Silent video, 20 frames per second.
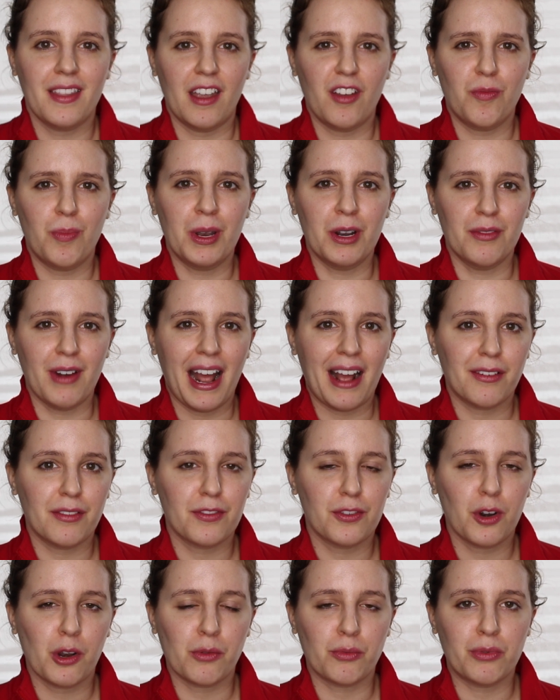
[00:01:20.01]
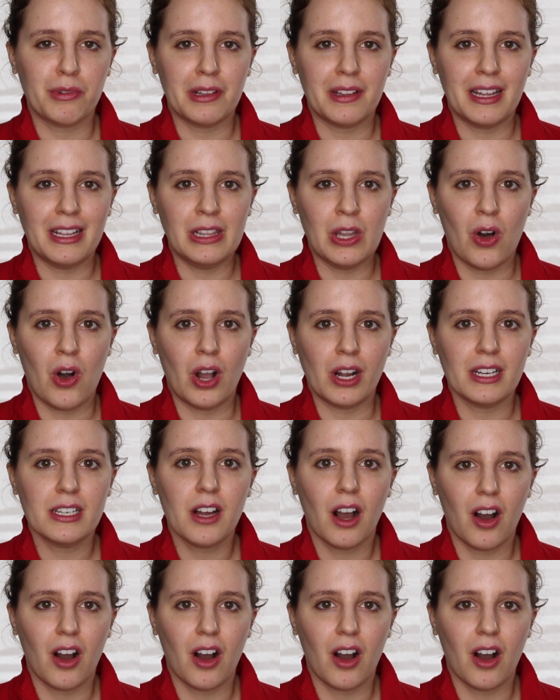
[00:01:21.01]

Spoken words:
they've been around for a really long